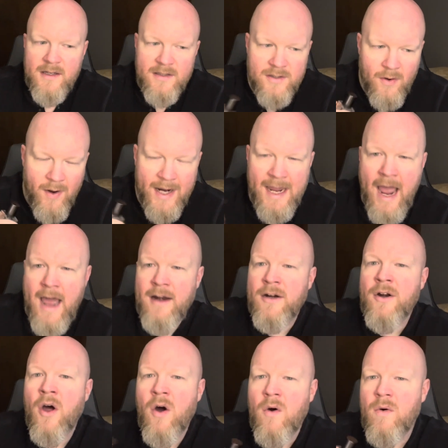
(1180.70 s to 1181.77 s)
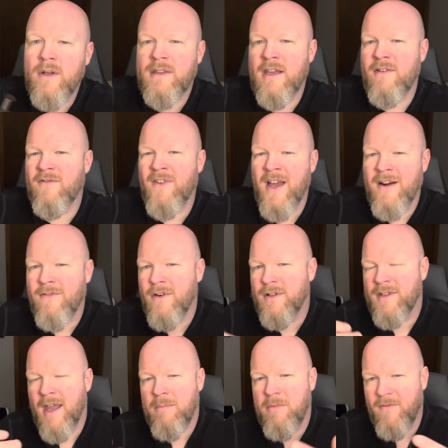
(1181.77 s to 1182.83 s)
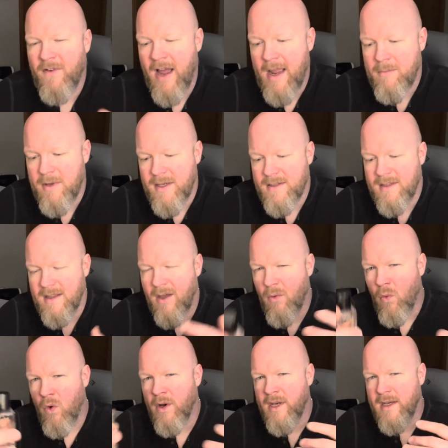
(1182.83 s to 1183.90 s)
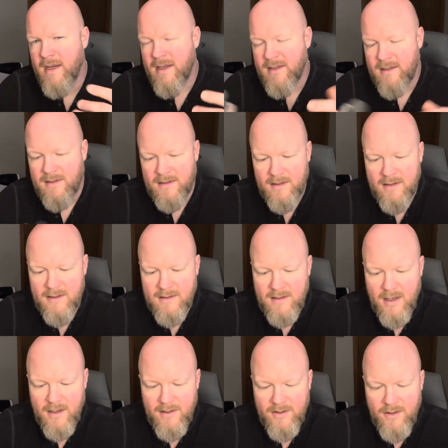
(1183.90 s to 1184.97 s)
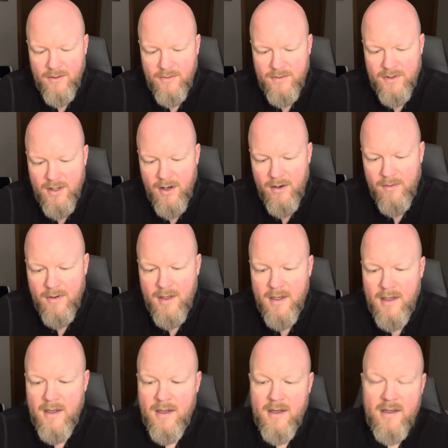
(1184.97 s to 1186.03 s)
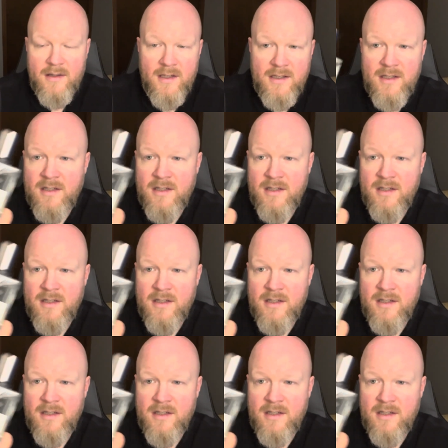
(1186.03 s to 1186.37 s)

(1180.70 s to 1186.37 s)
so I kind of know what that vetiver type of vibe is and that woodiness is gonna do. So. This